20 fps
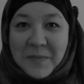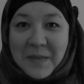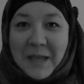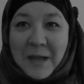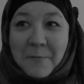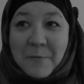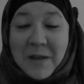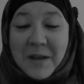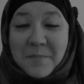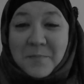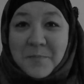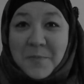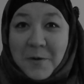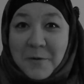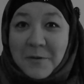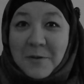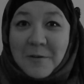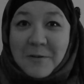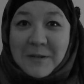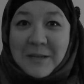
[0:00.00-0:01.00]
and we had
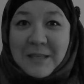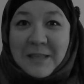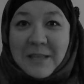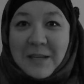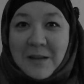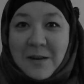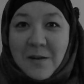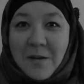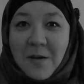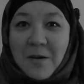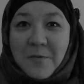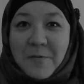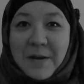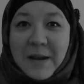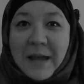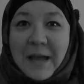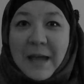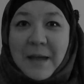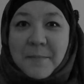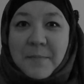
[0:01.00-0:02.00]
both looked at the clock when
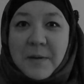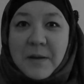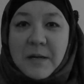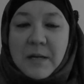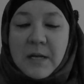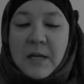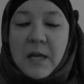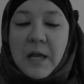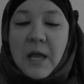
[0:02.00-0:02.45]
it happened.